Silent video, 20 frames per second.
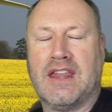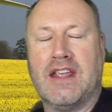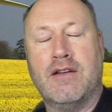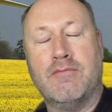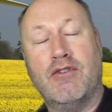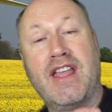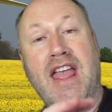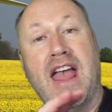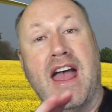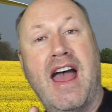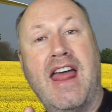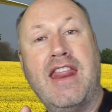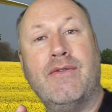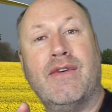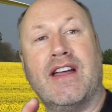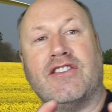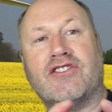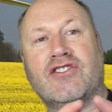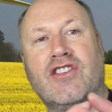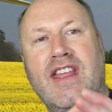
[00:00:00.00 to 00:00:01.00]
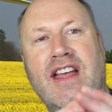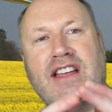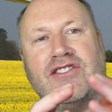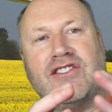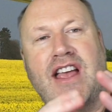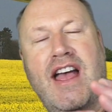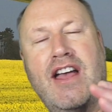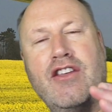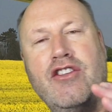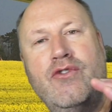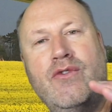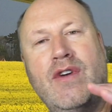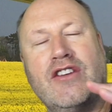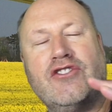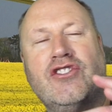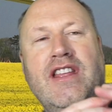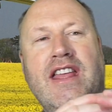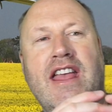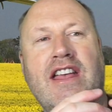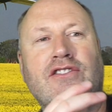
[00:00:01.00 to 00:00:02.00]
But yeah, anyway, so that's how you
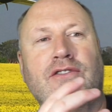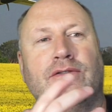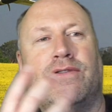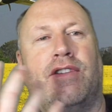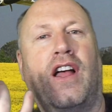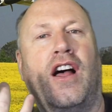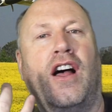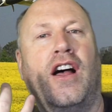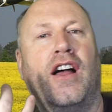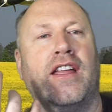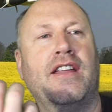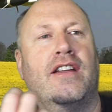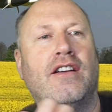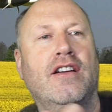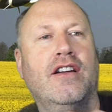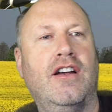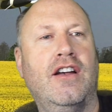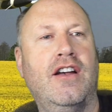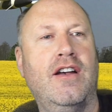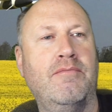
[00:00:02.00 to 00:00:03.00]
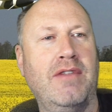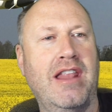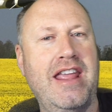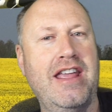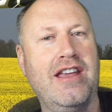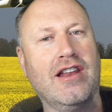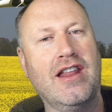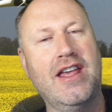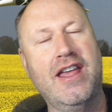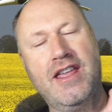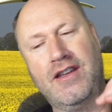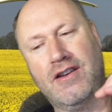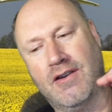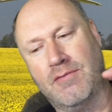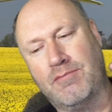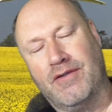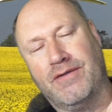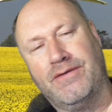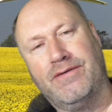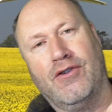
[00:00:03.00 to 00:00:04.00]
actually get to fly legally
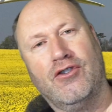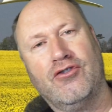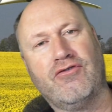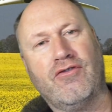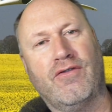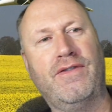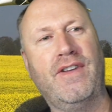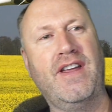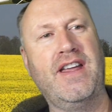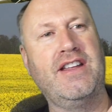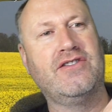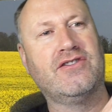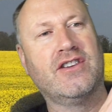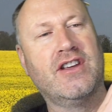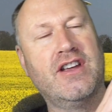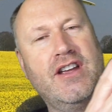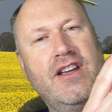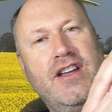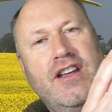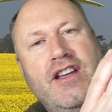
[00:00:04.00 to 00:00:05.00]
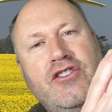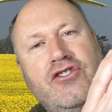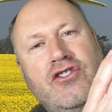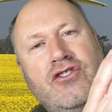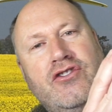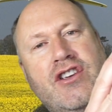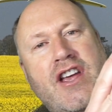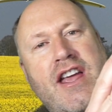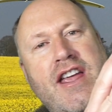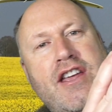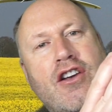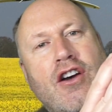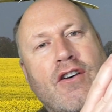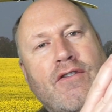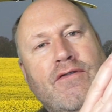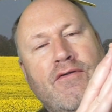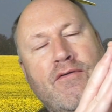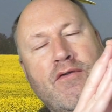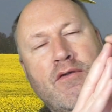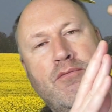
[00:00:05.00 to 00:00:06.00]
above 400 feet, is you take
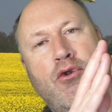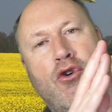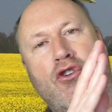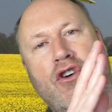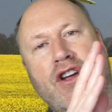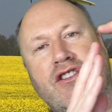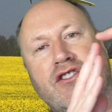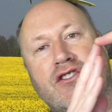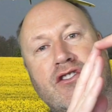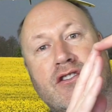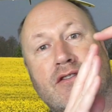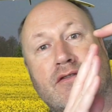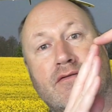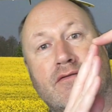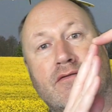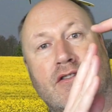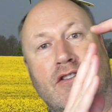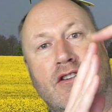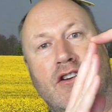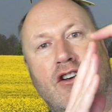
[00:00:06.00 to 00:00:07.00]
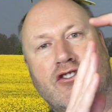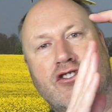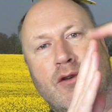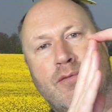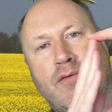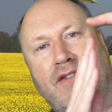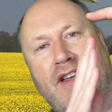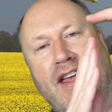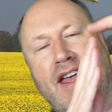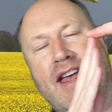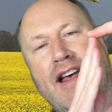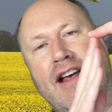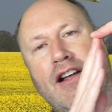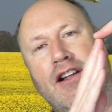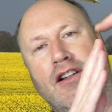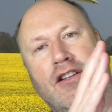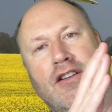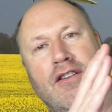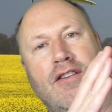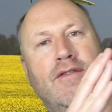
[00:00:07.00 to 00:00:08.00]
off from the point, top of a
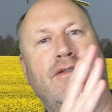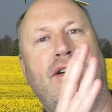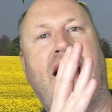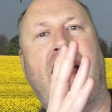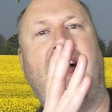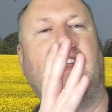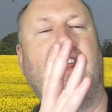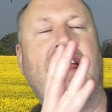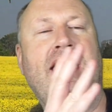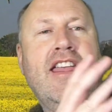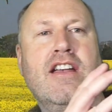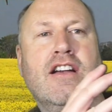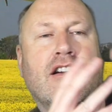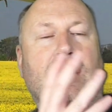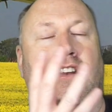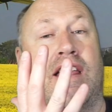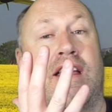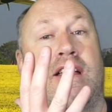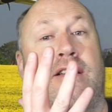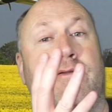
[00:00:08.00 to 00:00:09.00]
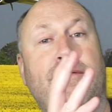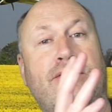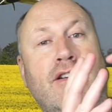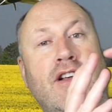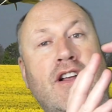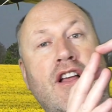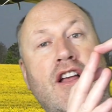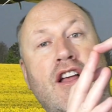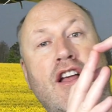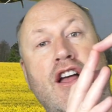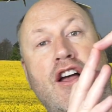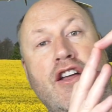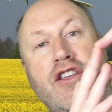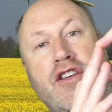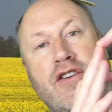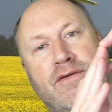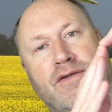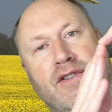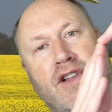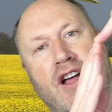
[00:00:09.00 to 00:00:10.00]
hill, a valley, a cliff. You
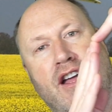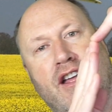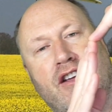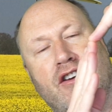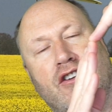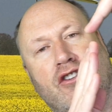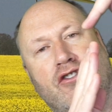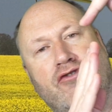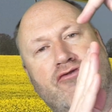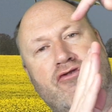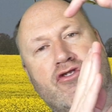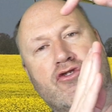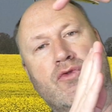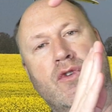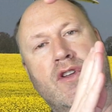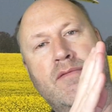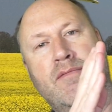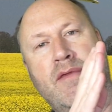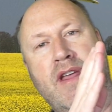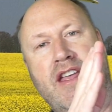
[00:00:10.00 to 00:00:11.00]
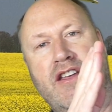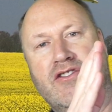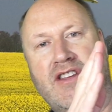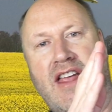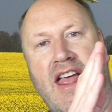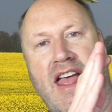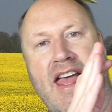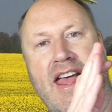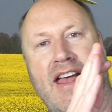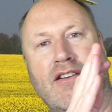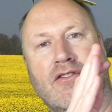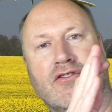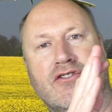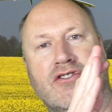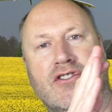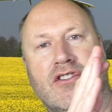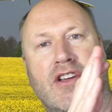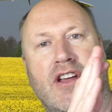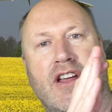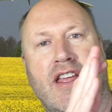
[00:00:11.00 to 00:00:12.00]
can fly 120 metres
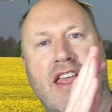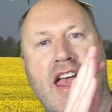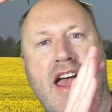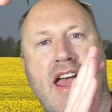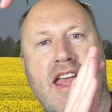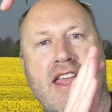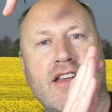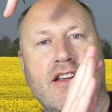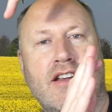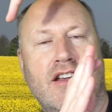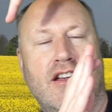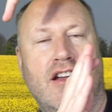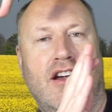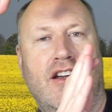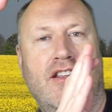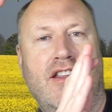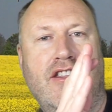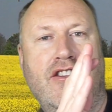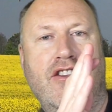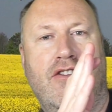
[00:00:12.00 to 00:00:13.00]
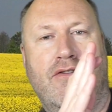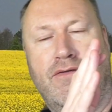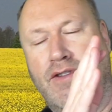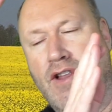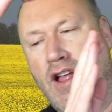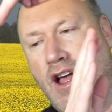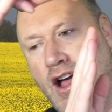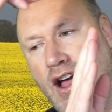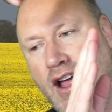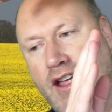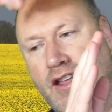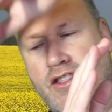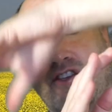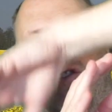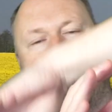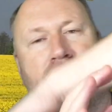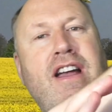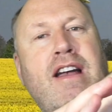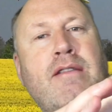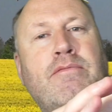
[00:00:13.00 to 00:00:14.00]
out, okay, and then you can fly, and the
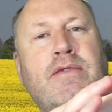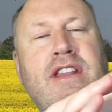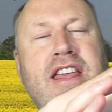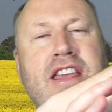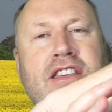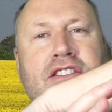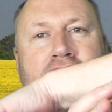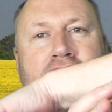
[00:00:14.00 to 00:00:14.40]
ground beneath